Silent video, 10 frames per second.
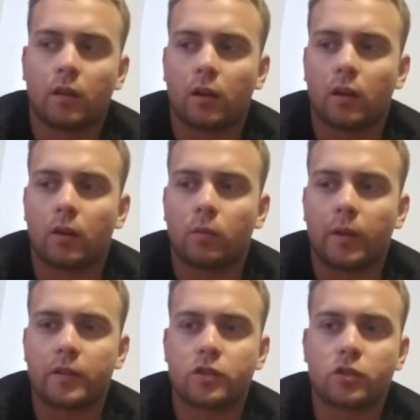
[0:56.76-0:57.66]
uh,
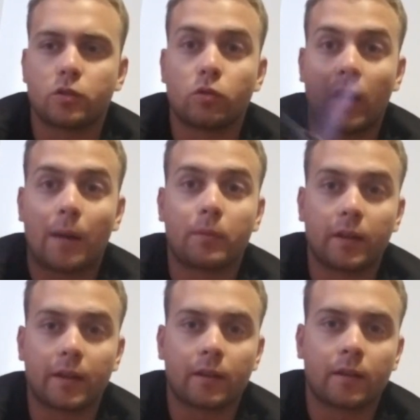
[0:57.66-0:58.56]
relates to
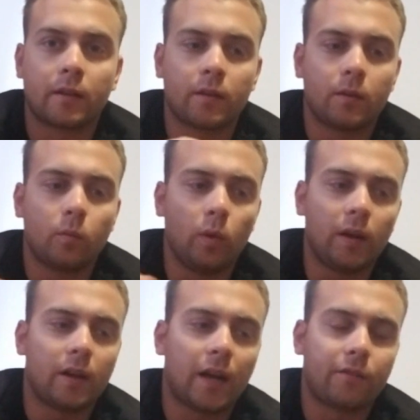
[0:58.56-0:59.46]
grappling
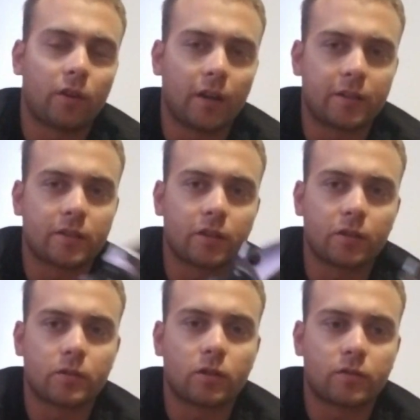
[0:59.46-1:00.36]
when a knife or a gun is
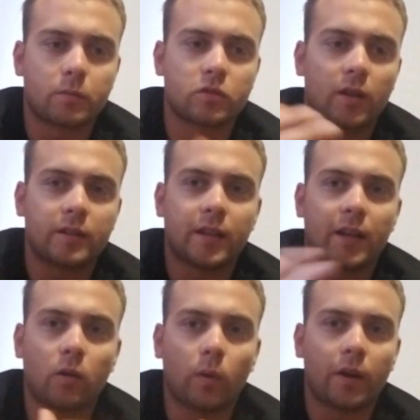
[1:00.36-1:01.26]
introduced. So if someone's trying to
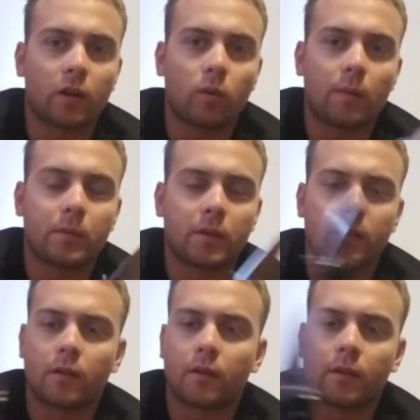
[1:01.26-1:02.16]
take away your
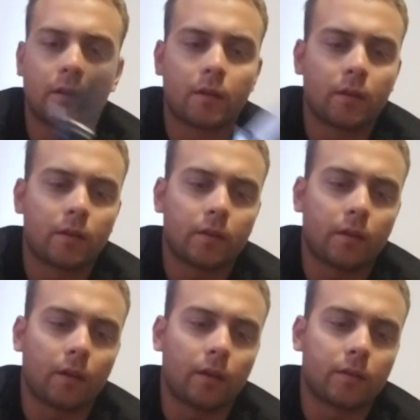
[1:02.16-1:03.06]
weapon or
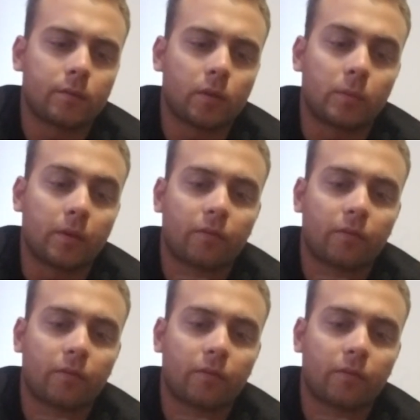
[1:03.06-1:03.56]
uh, whether it be a